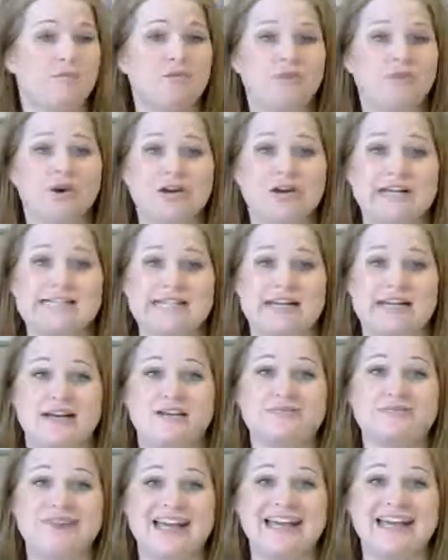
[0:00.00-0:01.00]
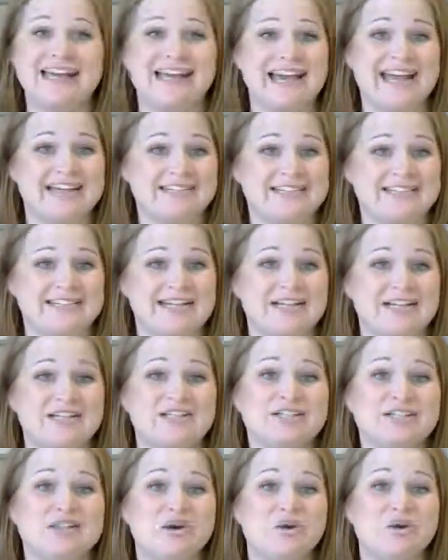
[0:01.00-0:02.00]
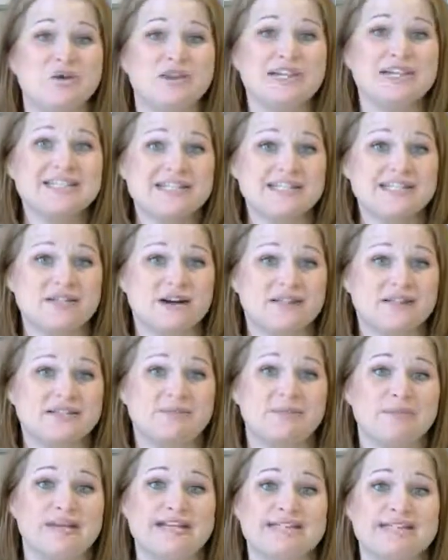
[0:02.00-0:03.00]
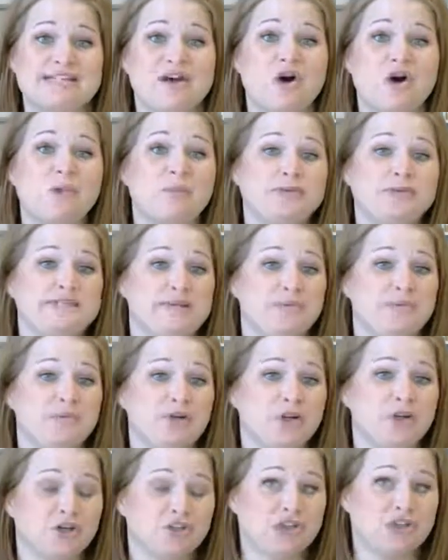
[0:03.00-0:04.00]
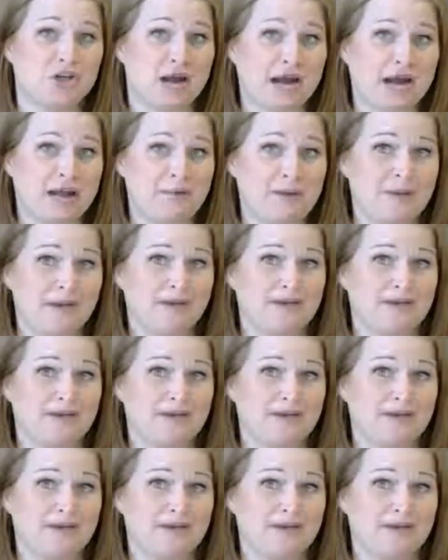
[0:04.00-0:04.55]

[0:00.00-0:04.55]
Third idea, invite a guest. So this is awesome because it opens up your tribe